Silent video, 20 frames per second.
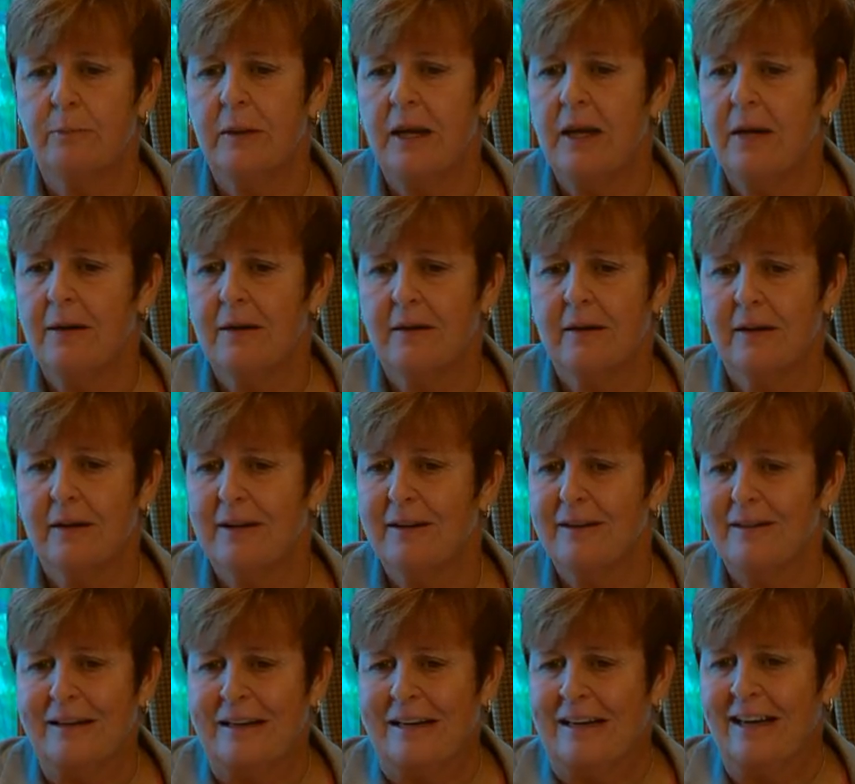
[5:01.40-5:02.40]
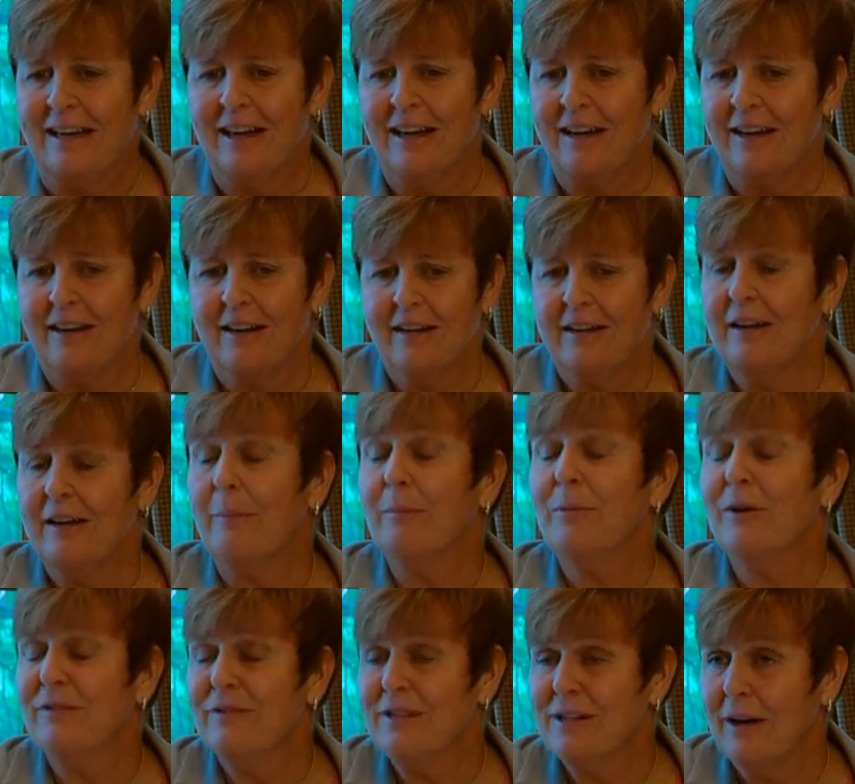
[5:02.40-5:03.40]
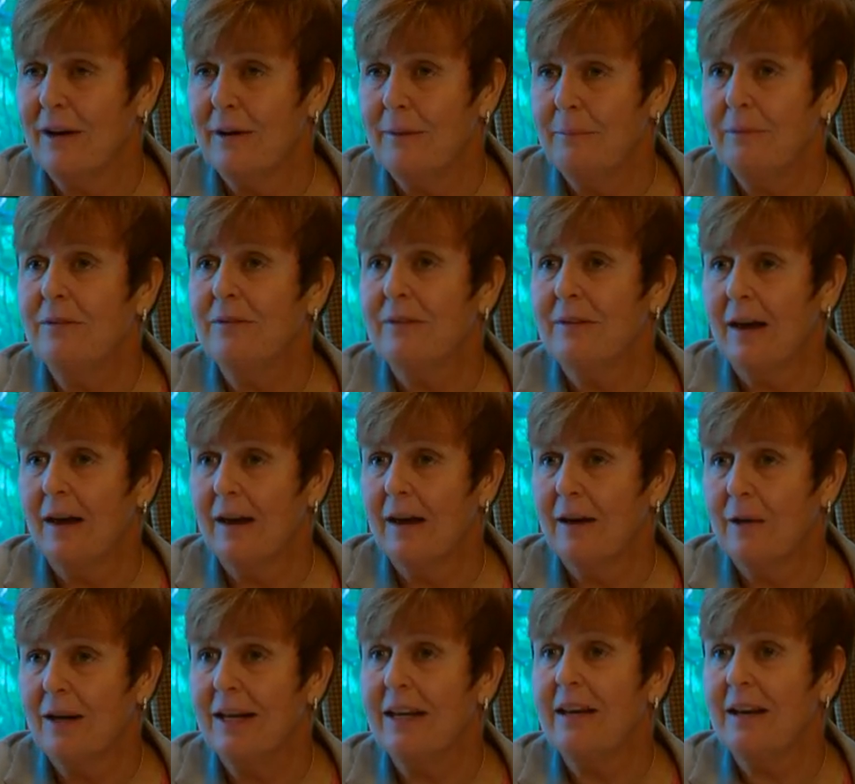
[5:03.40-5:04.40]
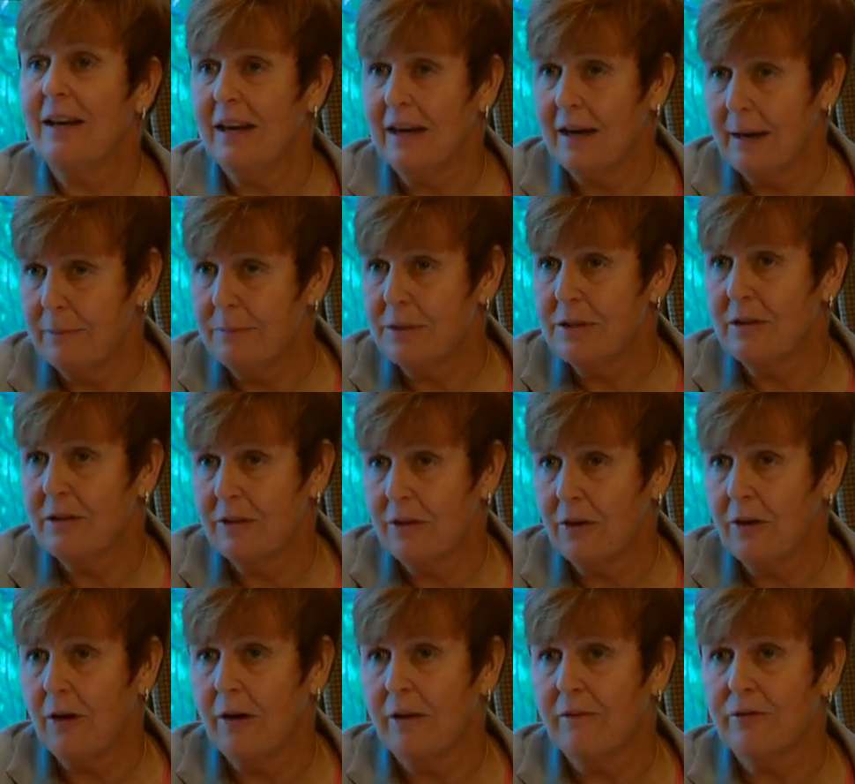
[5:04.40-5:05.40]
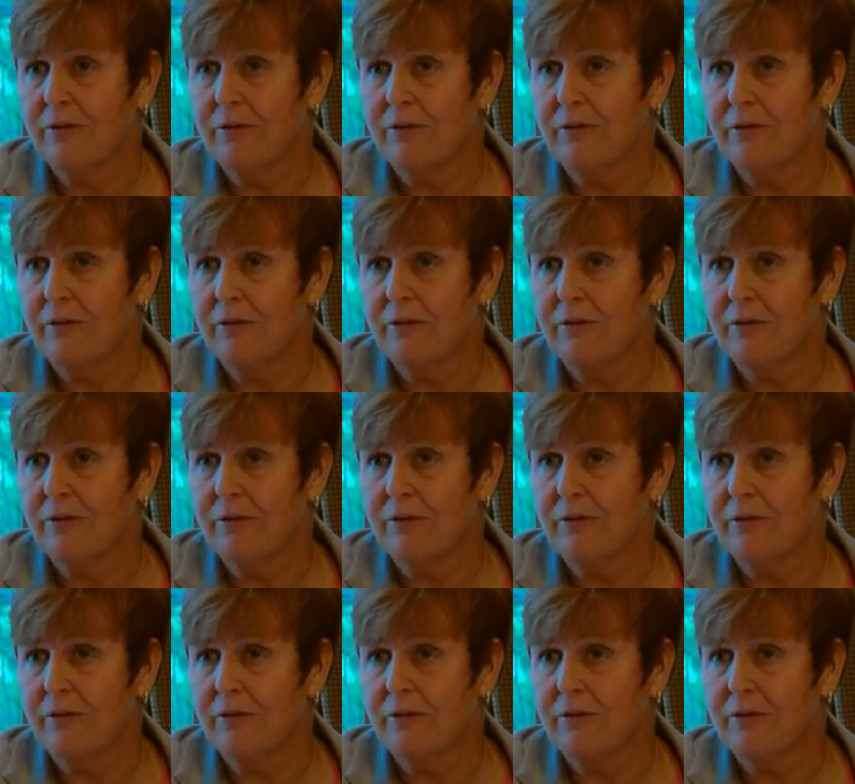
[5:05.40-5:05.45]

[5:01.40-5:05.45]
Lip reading: speak a number of times leading up to the